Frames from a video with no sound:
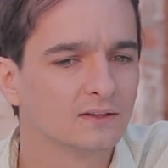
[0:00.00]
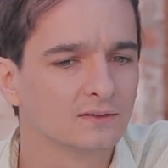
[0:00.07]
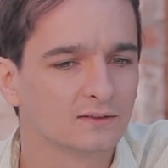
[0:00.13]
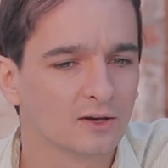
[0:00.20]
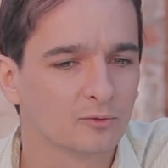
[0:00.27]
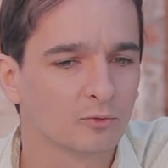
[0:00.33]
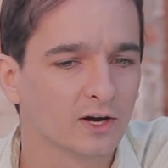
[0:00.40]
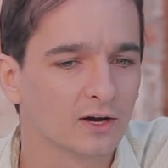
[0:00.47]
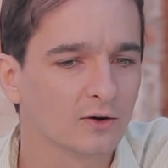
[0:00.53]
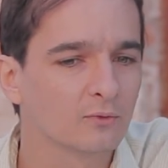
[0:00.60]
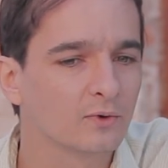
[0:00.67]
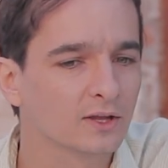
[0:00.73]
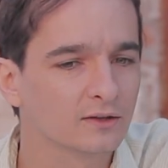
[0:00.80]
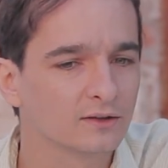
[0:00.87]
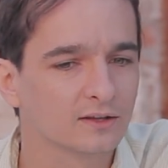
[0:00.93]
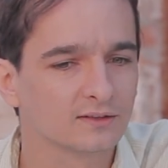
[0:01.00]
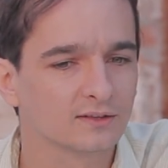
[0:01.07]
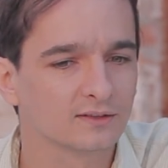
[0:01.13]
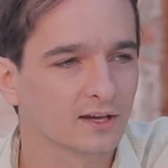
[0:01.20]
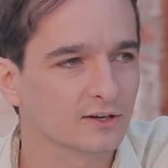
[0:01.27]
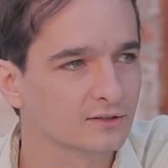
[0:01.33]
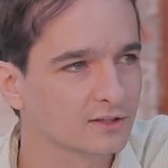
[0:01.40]
somewhere. Whether
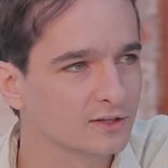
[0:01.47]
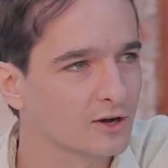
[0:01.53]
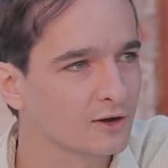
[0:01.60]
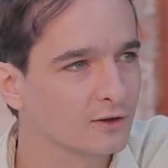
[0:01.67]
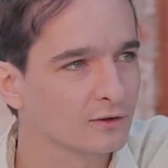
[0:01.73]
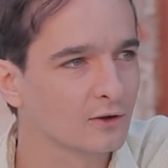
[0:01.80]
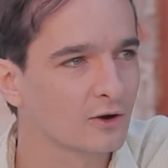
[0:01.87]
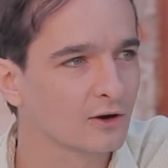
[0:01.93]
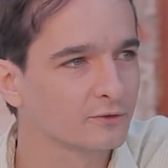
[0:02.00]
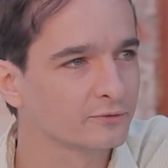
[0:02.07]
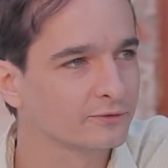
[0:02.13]
this is actually all our